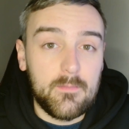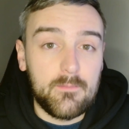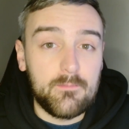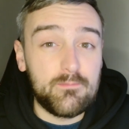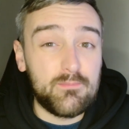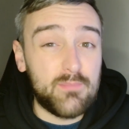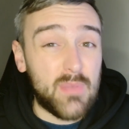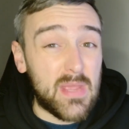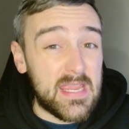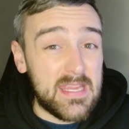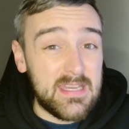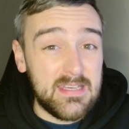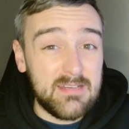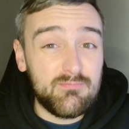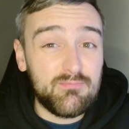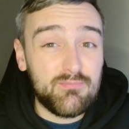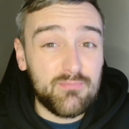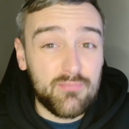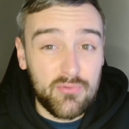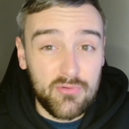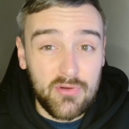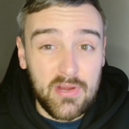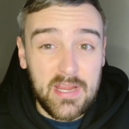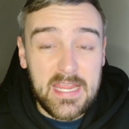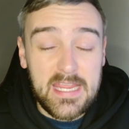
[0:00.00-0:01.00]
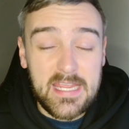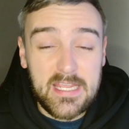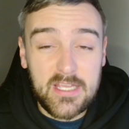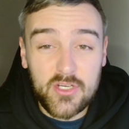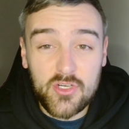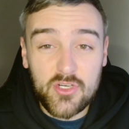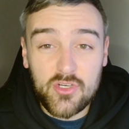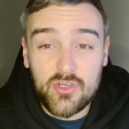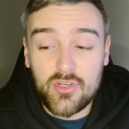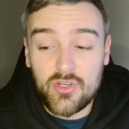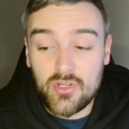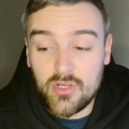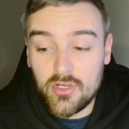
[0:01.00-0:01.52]
being pretty
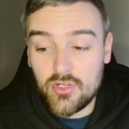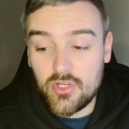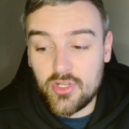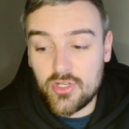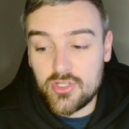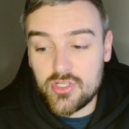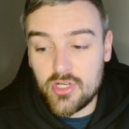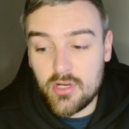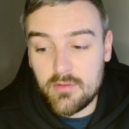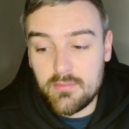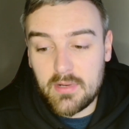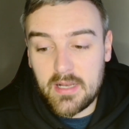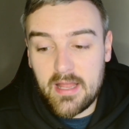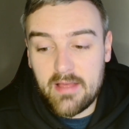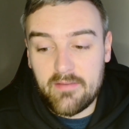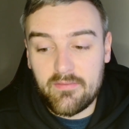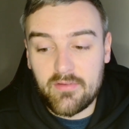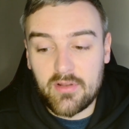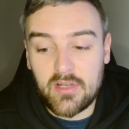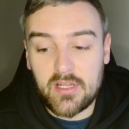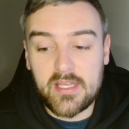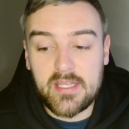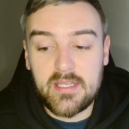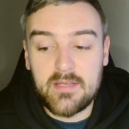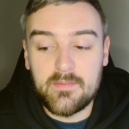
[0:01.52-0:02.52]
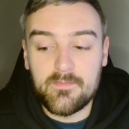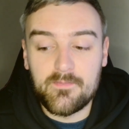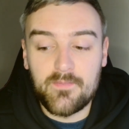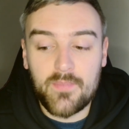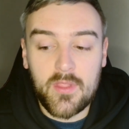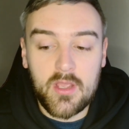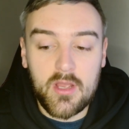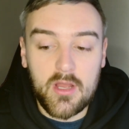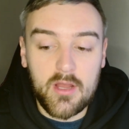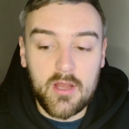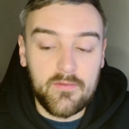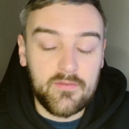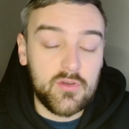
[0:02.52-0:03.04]
good under Tom Cleverley.
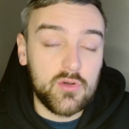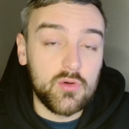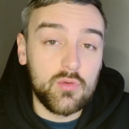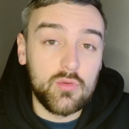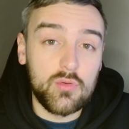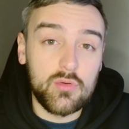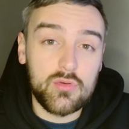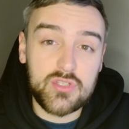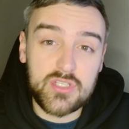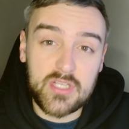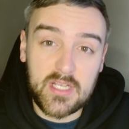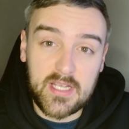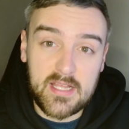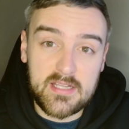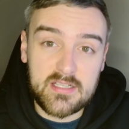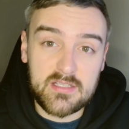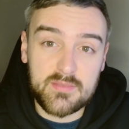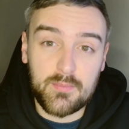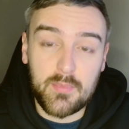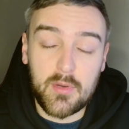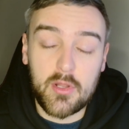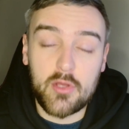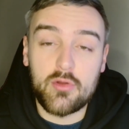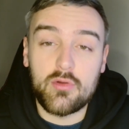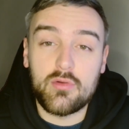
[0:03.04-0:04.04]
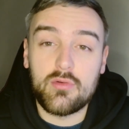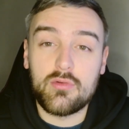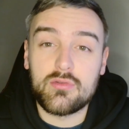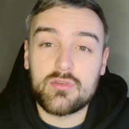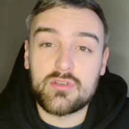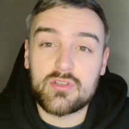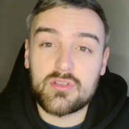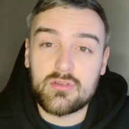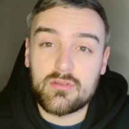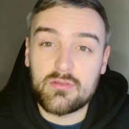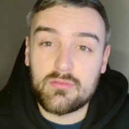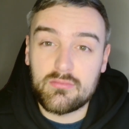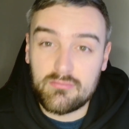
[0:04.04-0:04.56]
Of course, against
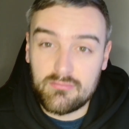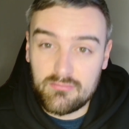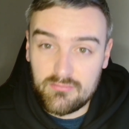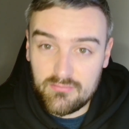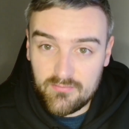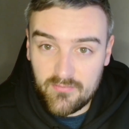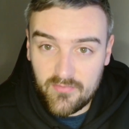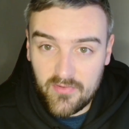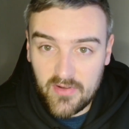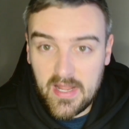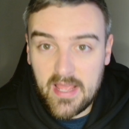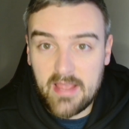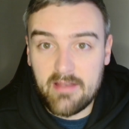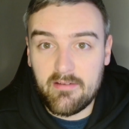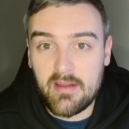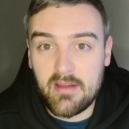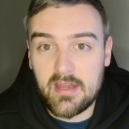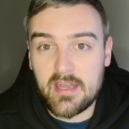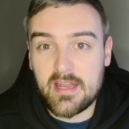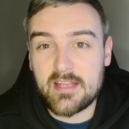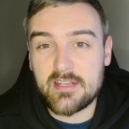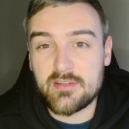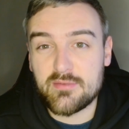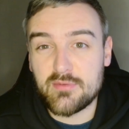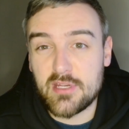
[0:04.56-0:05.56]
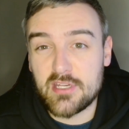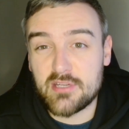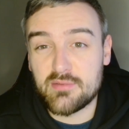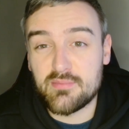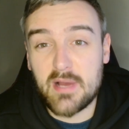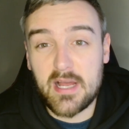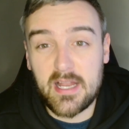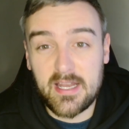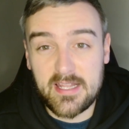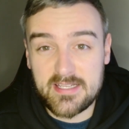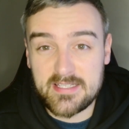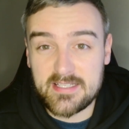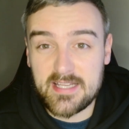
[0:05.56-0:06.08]
Blues, Valerian
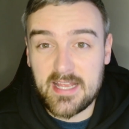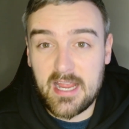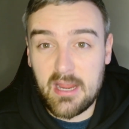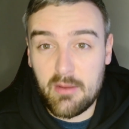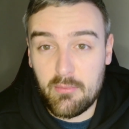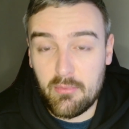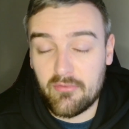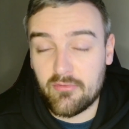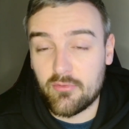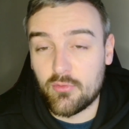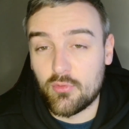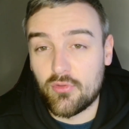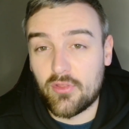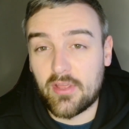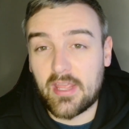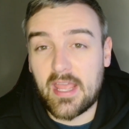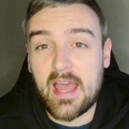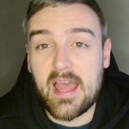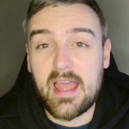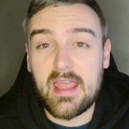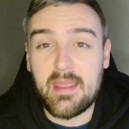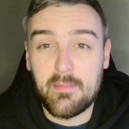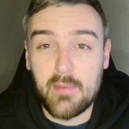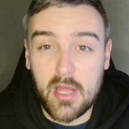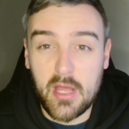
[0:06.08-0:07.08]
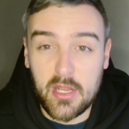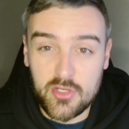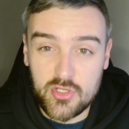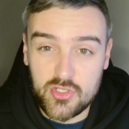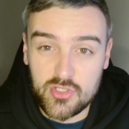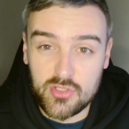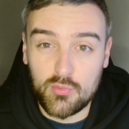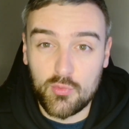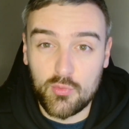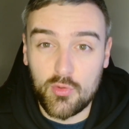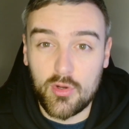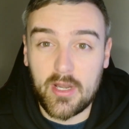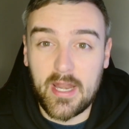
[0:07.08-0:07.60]
Ismail is sacked before the game and
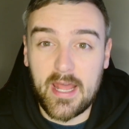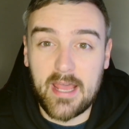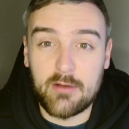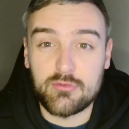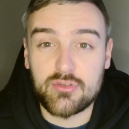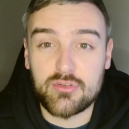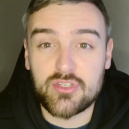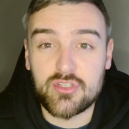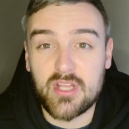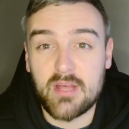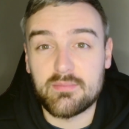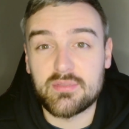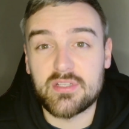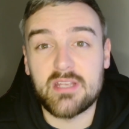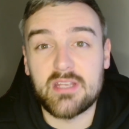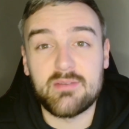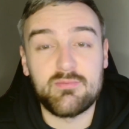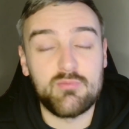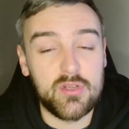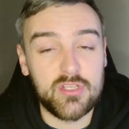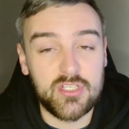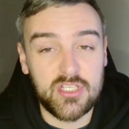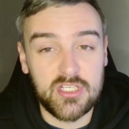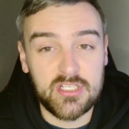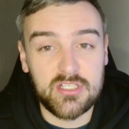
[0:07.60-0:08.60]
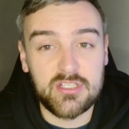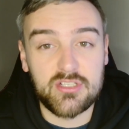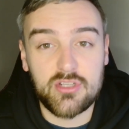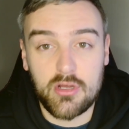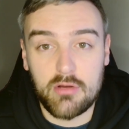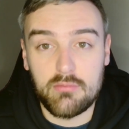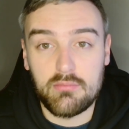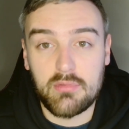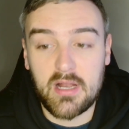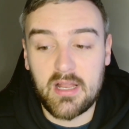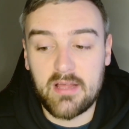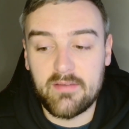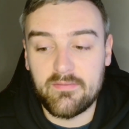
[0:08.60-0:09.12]
someone else steps in, which is
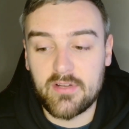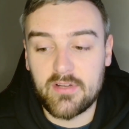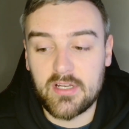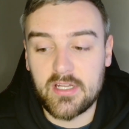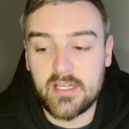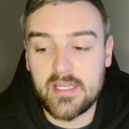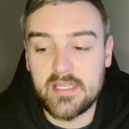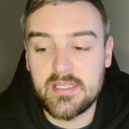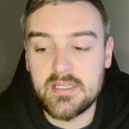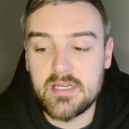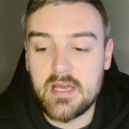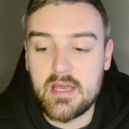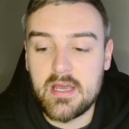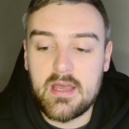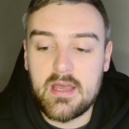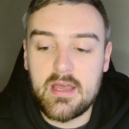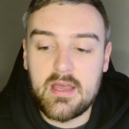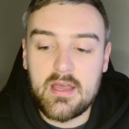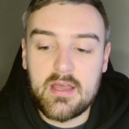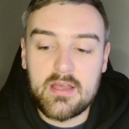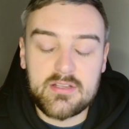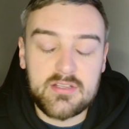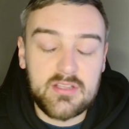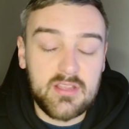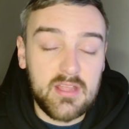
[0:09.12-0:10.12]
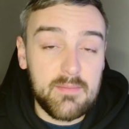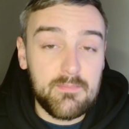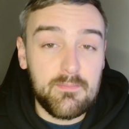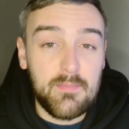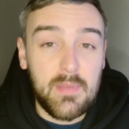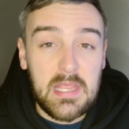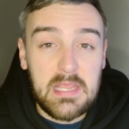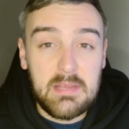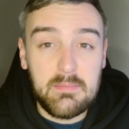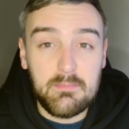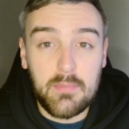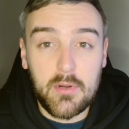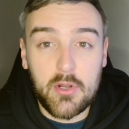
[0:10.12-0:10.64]
Tom Cleverley. So they
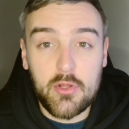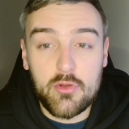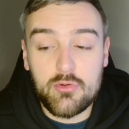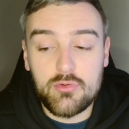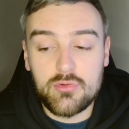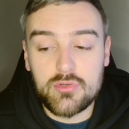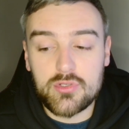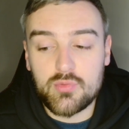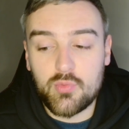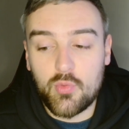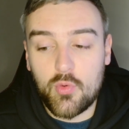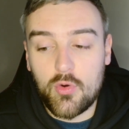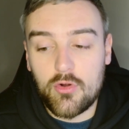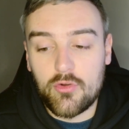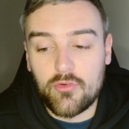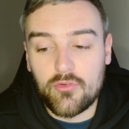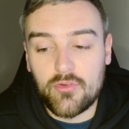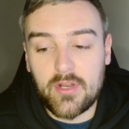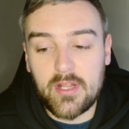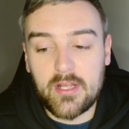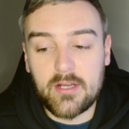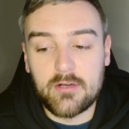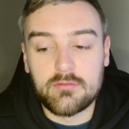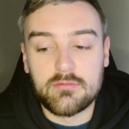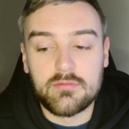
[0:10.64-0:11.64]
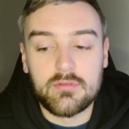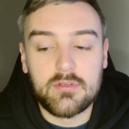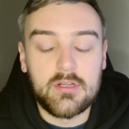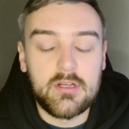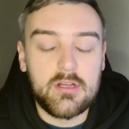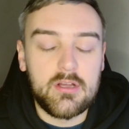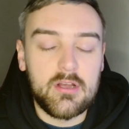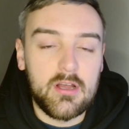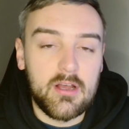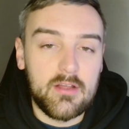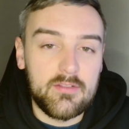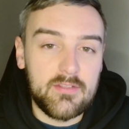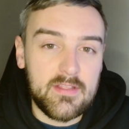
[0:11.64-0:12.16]
beat Blues 1-0,
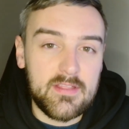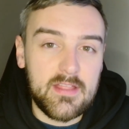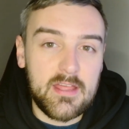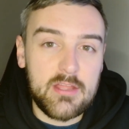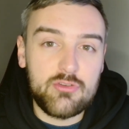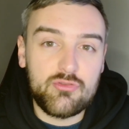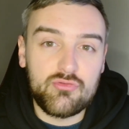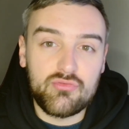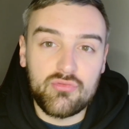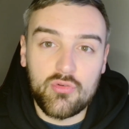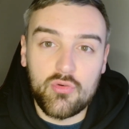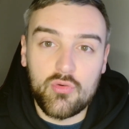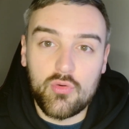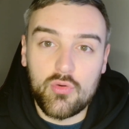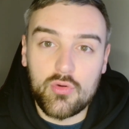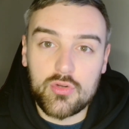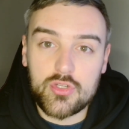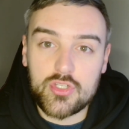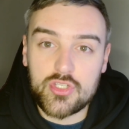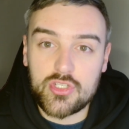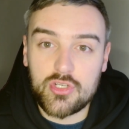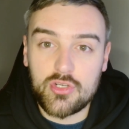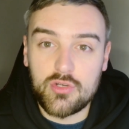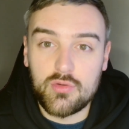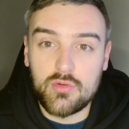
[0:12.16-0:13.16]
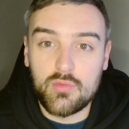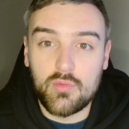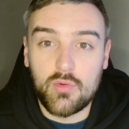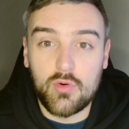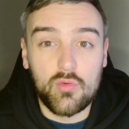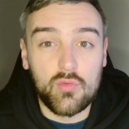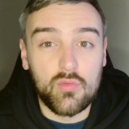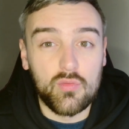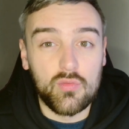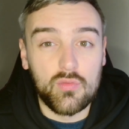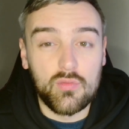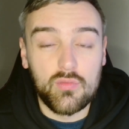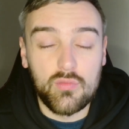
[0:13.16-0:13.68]
and then they draw
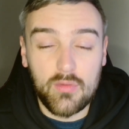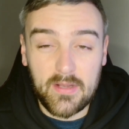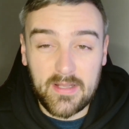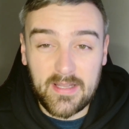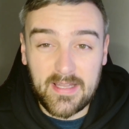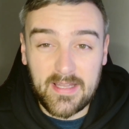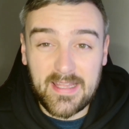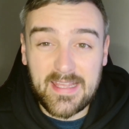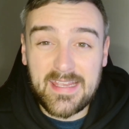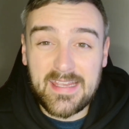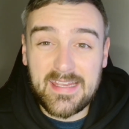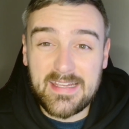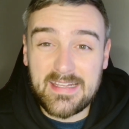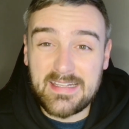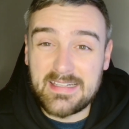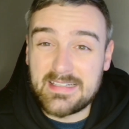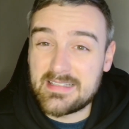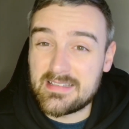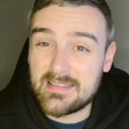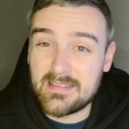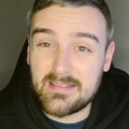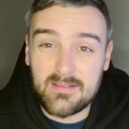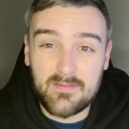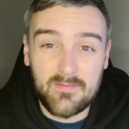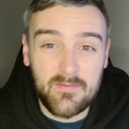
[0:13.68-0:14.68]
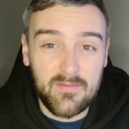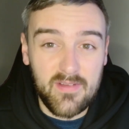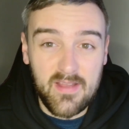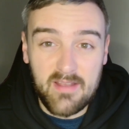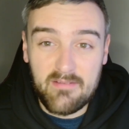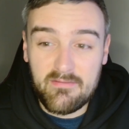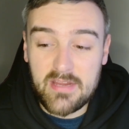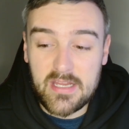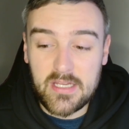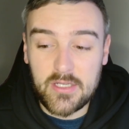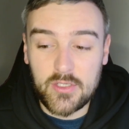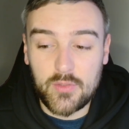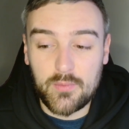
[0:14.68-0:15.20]
2-2 with Leeds.
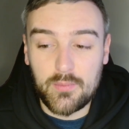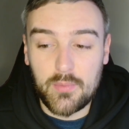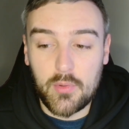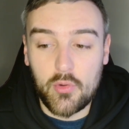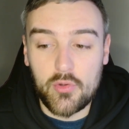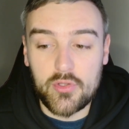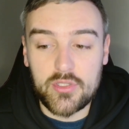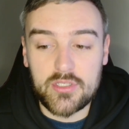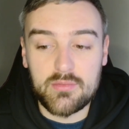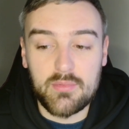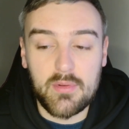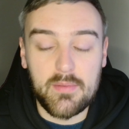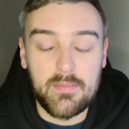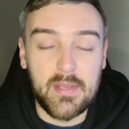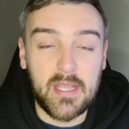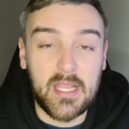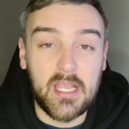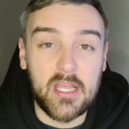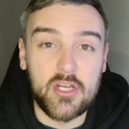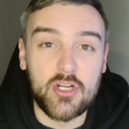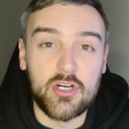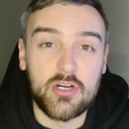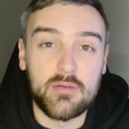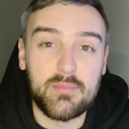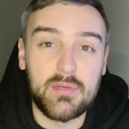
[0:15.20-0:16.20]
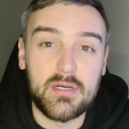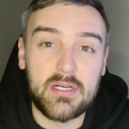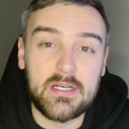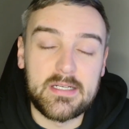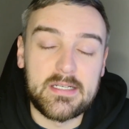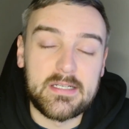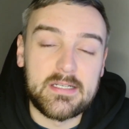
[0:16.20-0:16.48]
Very good point to be picking up.